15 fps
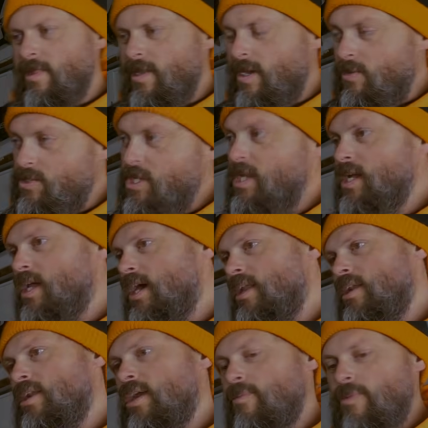and I was gonna
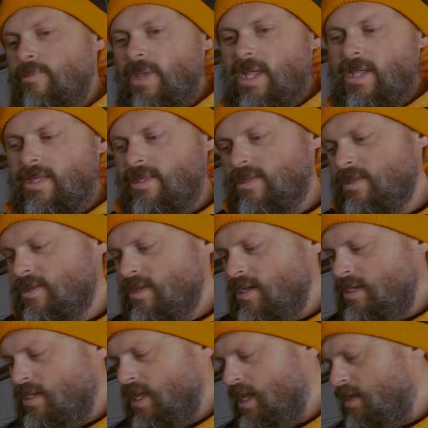cut it up and make a
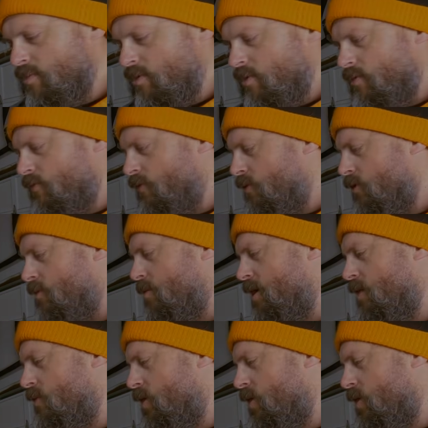table for my